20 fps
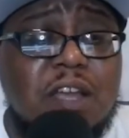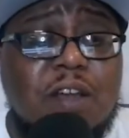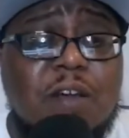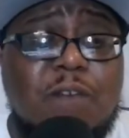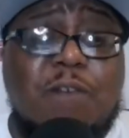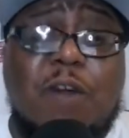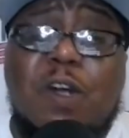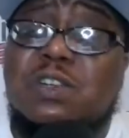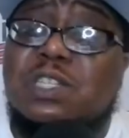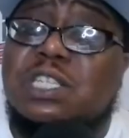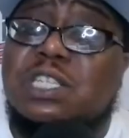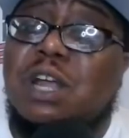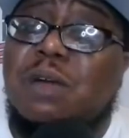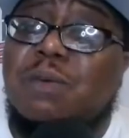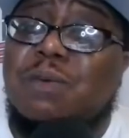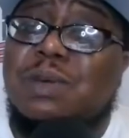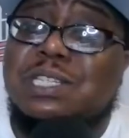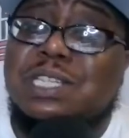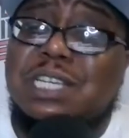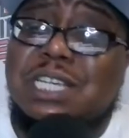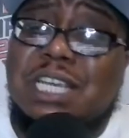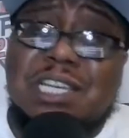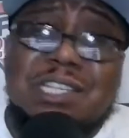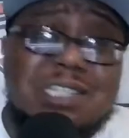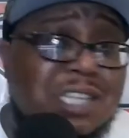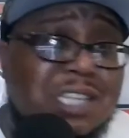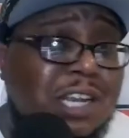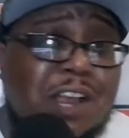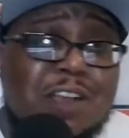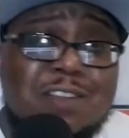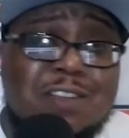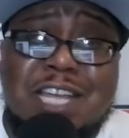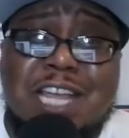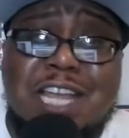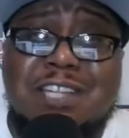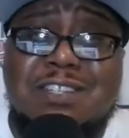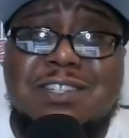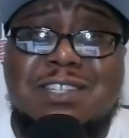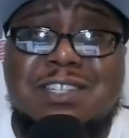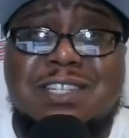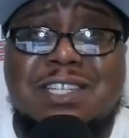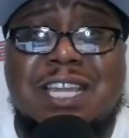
First up was against the Los Angeles